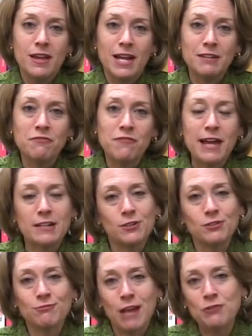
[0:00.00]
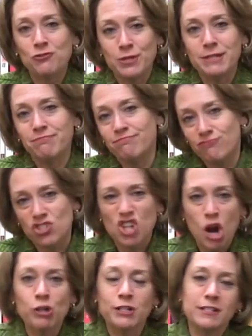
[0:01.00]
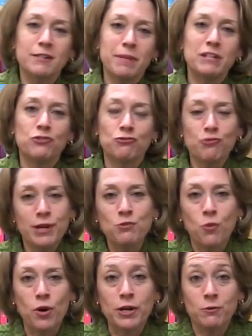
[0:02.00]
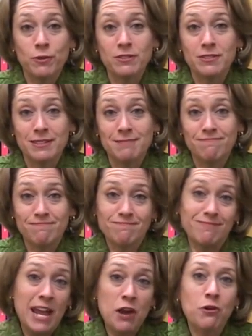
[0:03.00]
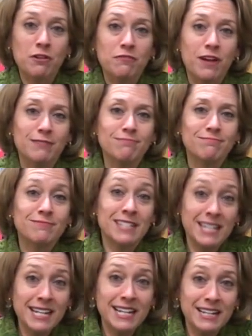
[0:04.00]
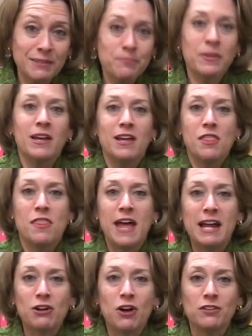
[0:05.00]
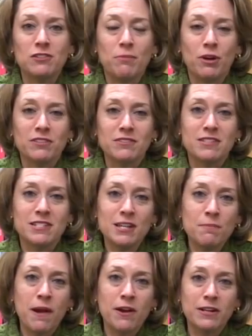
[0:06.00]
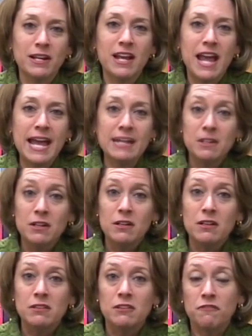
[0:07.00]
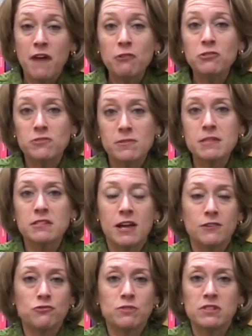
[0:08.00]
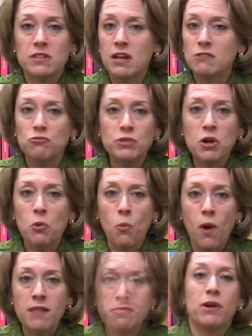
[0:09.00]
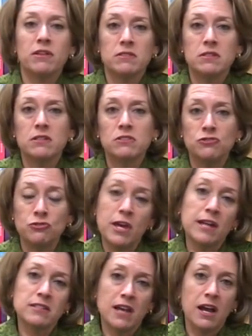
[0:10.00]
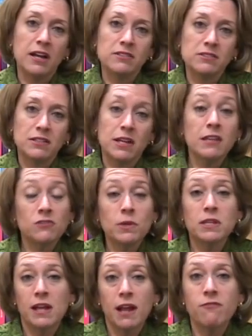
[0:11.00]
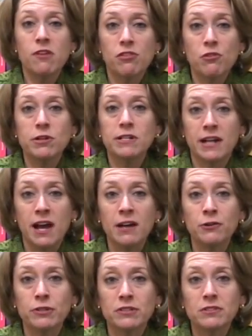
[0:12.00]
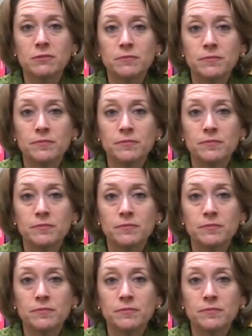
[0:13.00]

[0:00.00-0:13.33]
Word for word: And in fact, our country started in a major trade war. It was a tariff on tea that caused the Boston Tea Party. And the founders of this country said, we don't want the president to do that to us. And that's why they gave the authority to Congress.